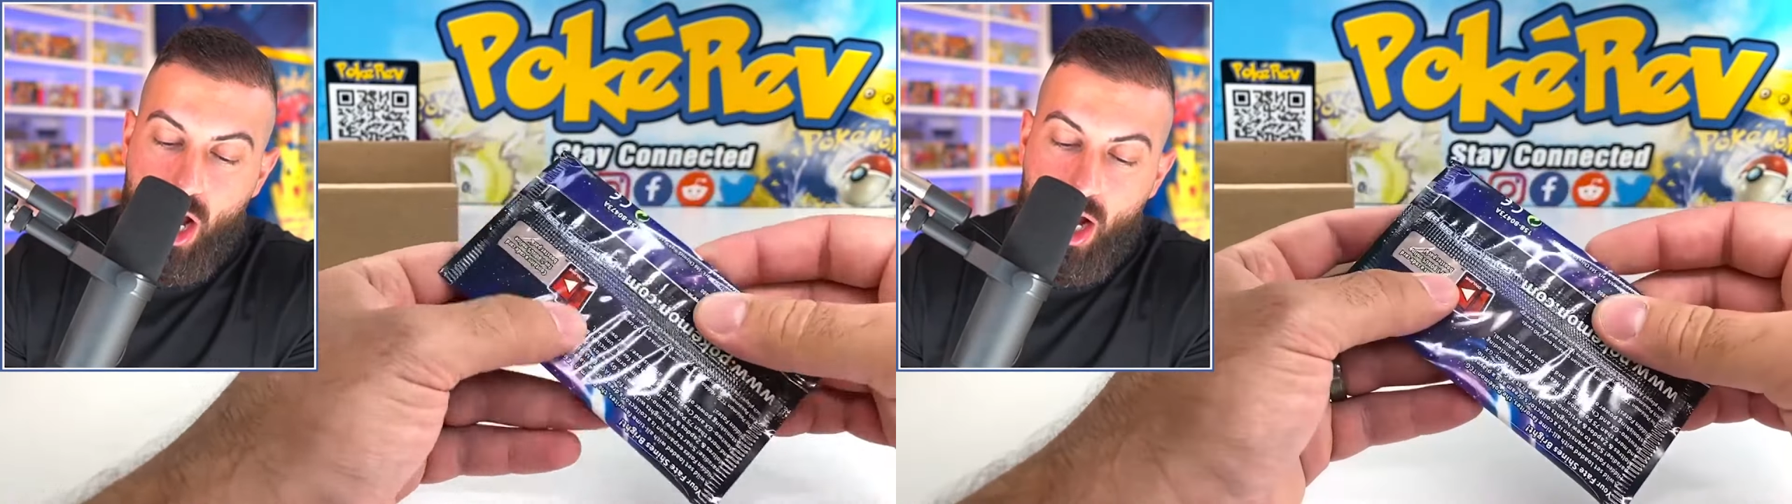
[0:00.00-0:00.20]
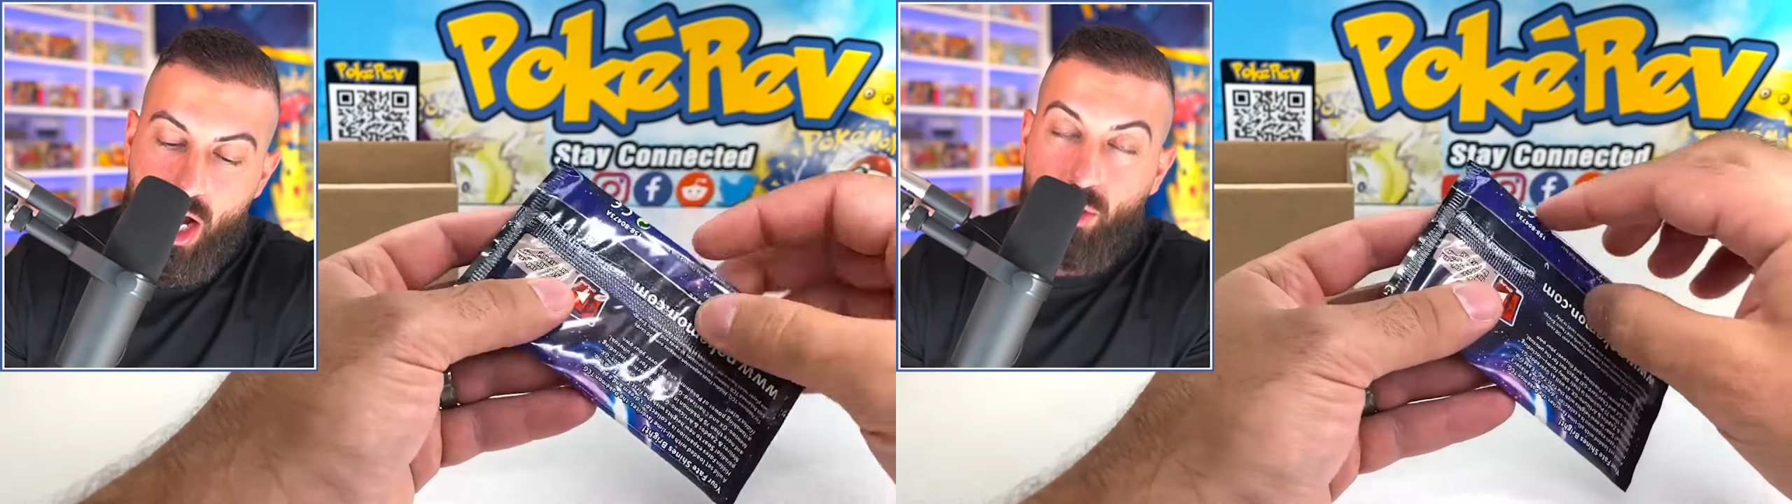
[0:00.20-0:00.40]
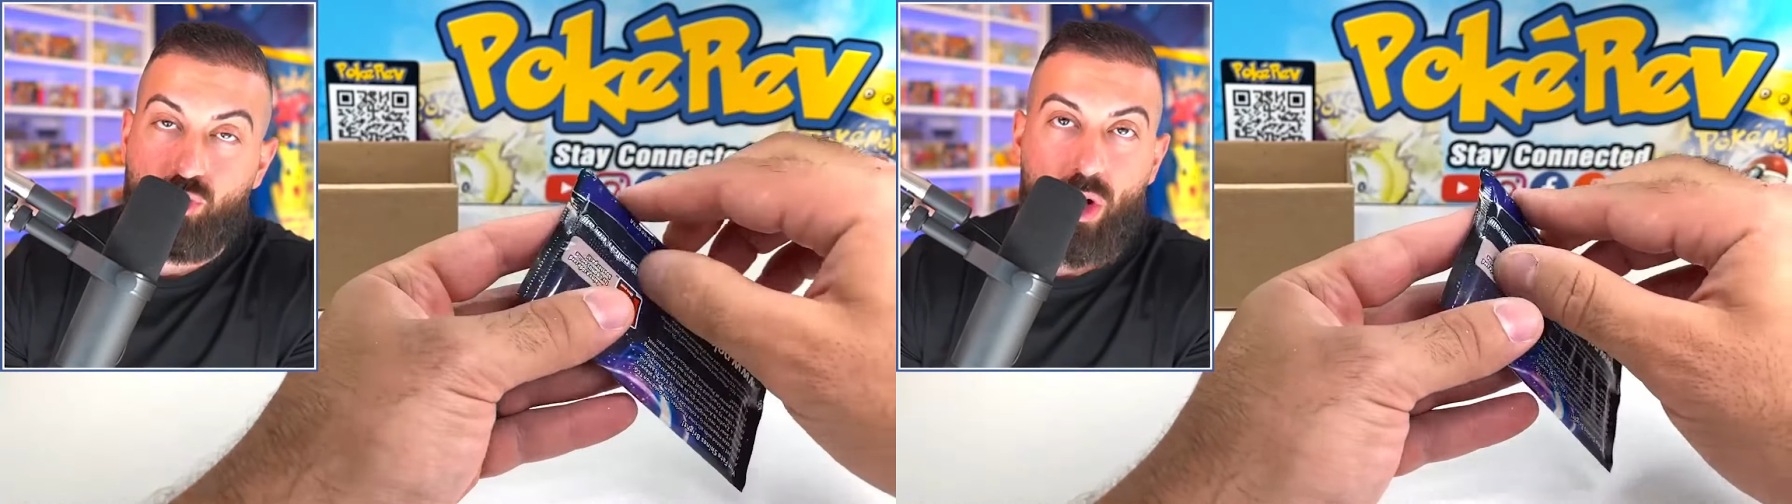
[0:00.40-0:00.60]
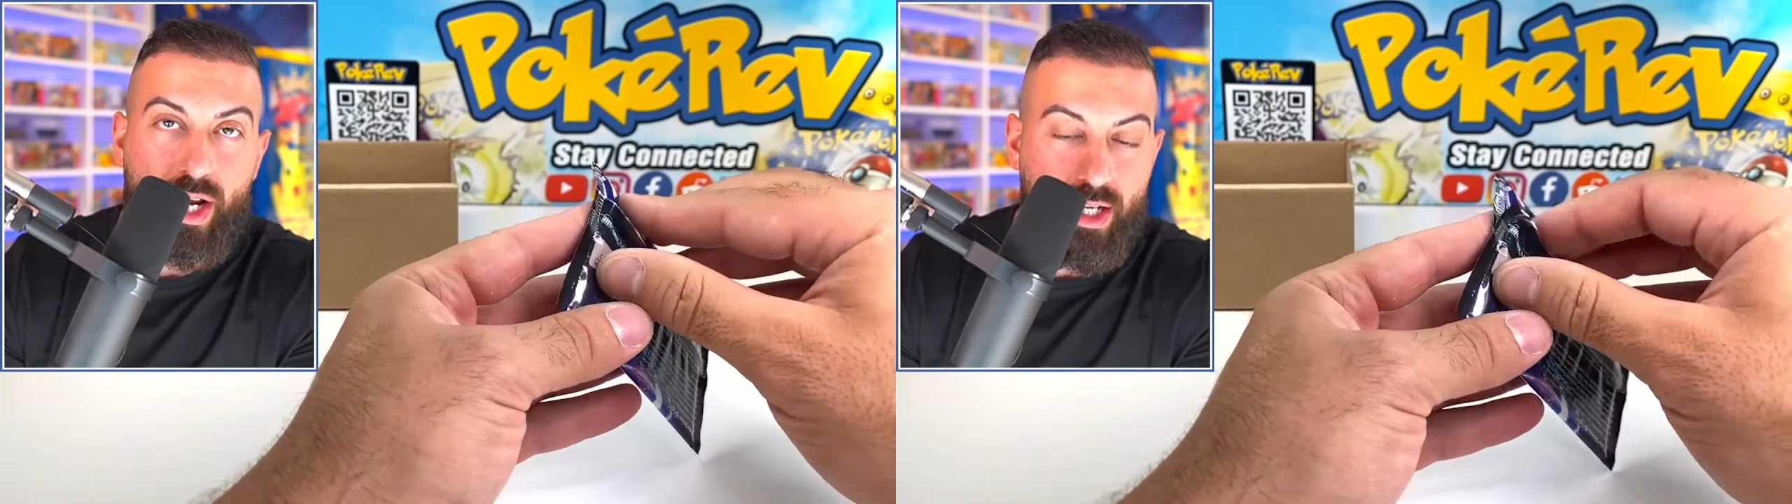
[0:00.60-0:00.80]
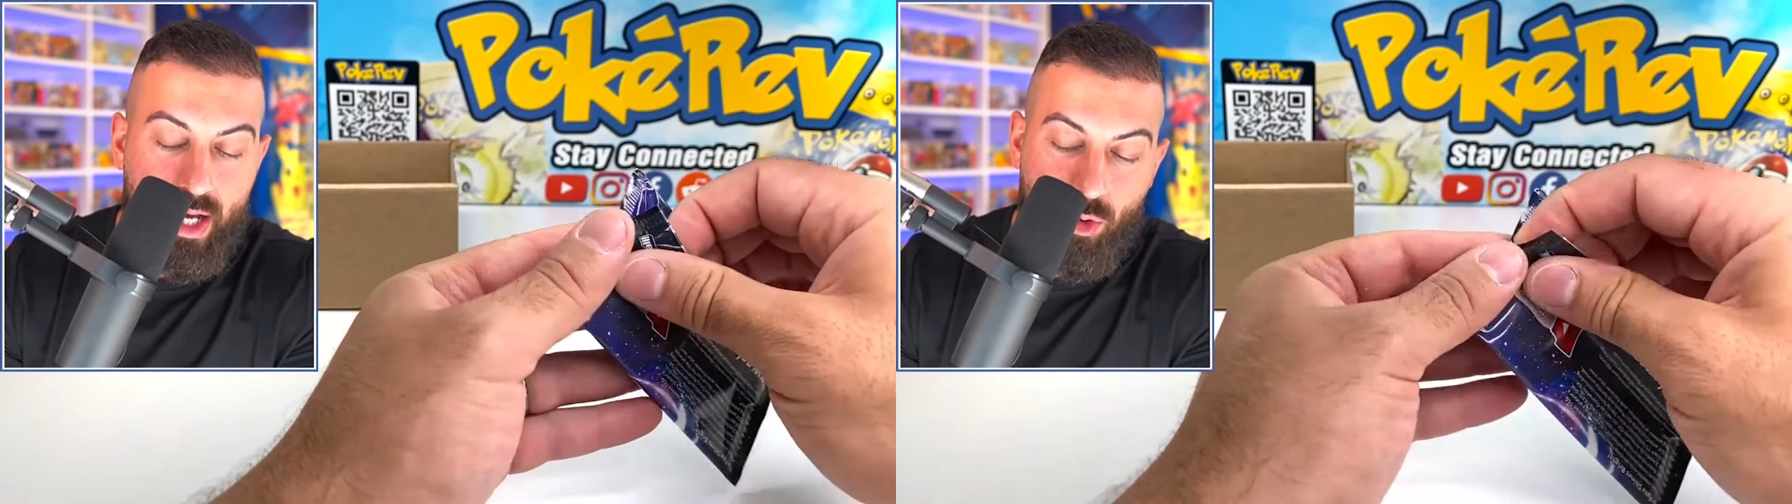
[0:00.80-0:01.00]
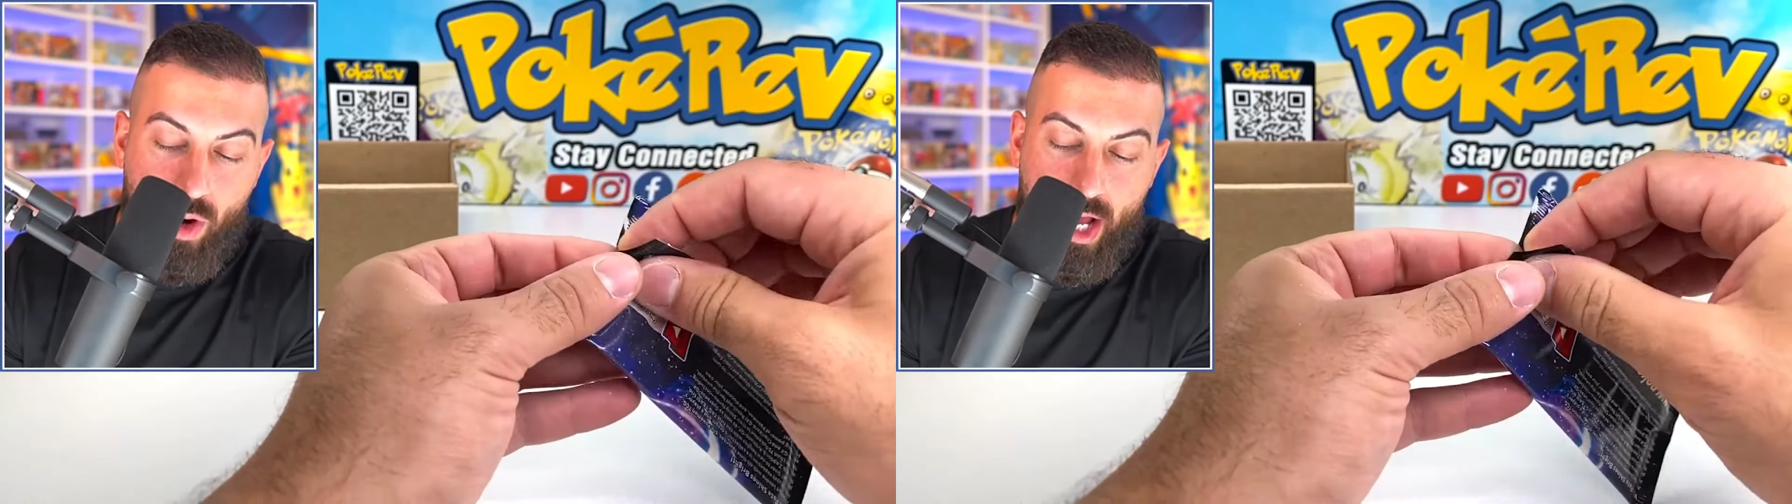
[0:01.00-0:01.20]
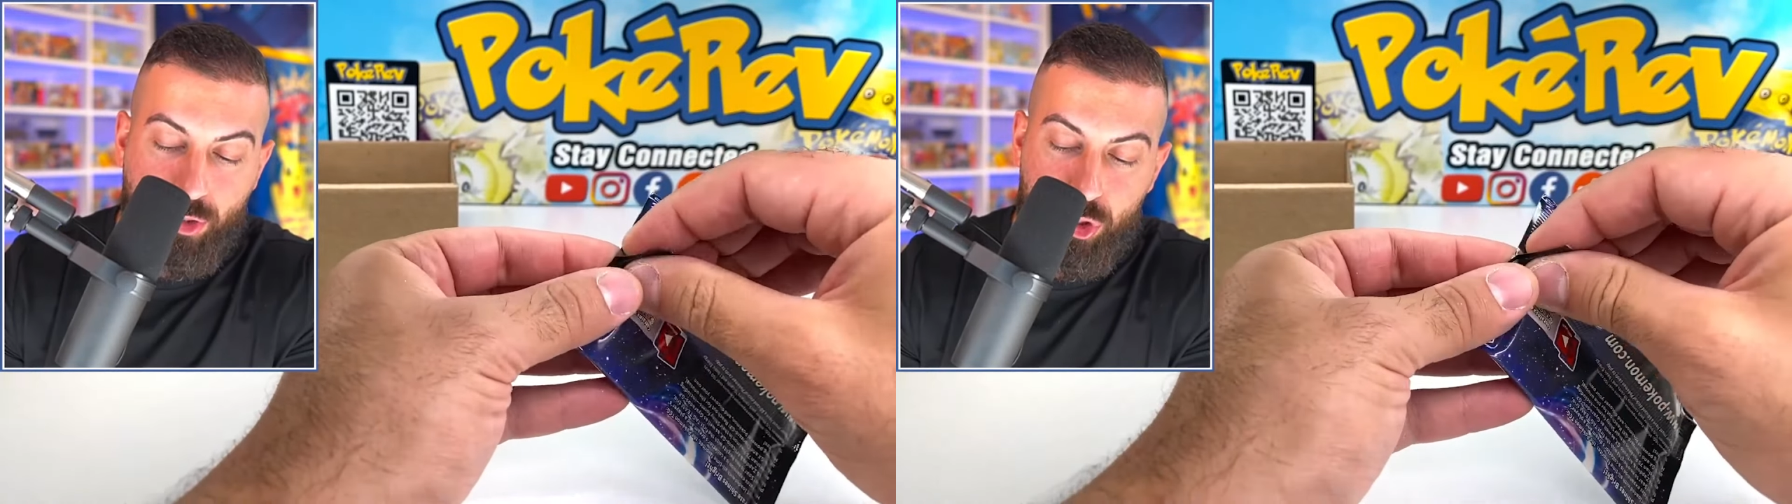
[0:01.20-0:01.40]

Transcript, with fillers: uh, right around